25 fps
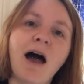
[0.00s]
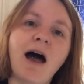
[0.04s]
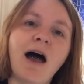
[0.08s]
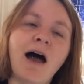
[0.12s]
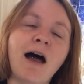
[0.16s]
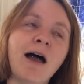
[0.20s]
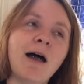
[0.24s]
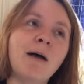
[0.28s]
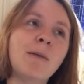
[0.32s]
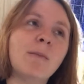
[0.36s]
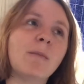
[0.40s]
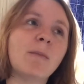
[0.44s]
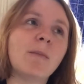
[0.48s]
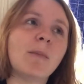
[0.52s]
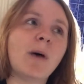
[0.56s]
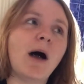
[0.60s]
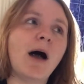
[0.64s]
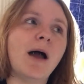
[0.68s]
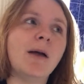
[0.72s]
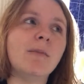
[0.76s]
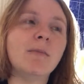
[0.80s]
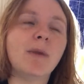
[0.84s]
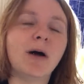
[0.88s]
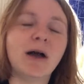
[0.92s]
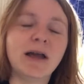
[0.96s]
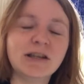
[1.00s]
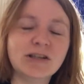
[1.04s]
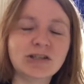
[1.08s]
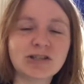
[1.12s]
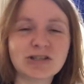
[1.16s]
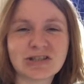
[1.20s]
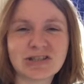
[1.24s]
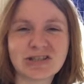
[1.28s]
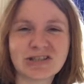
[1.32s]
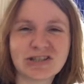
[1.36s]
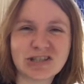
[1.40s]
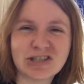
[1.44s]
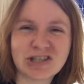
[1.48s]
um, I might
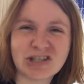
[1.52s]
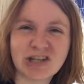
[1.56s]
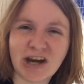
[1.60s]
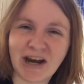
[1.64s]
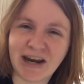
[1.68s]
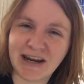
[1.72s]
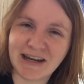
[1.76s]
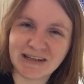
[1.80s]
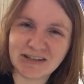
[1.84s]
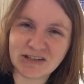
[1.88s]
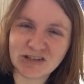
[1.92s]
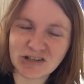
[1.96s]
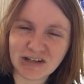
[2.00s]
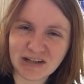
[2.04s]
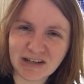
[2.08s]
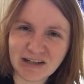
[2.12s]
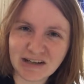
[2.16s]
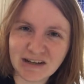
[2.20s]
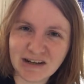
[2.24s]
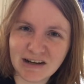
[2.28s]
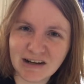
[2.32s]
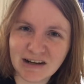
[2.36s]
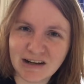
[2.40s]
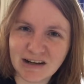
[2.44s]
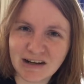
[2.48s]
just change it.